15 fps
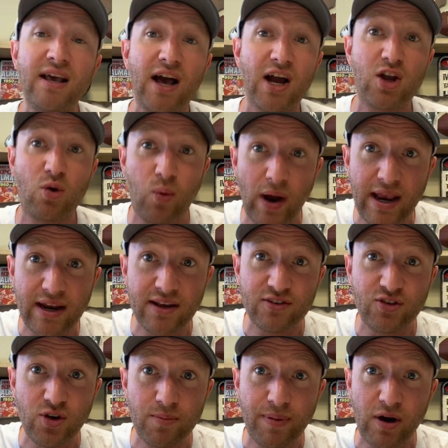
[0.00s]
equating
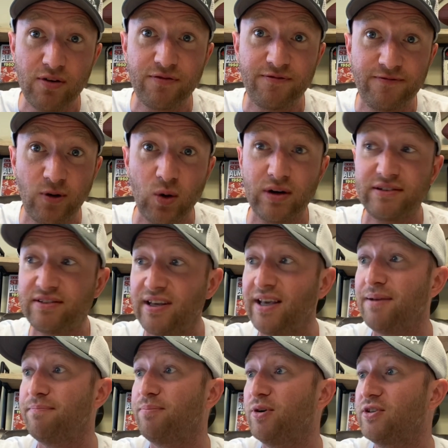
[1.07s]
to about
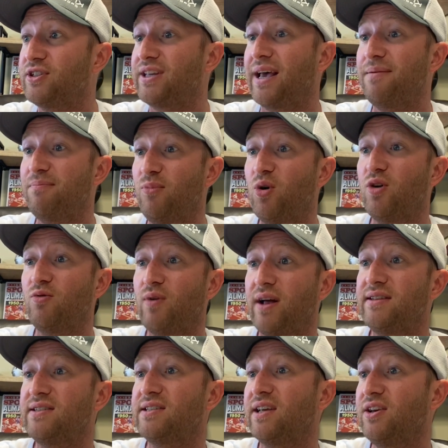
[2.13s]
14% more
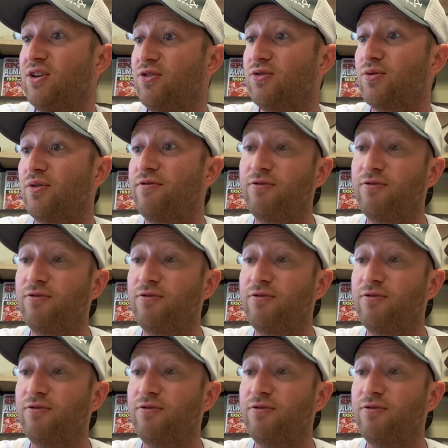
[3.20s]
runs than usual.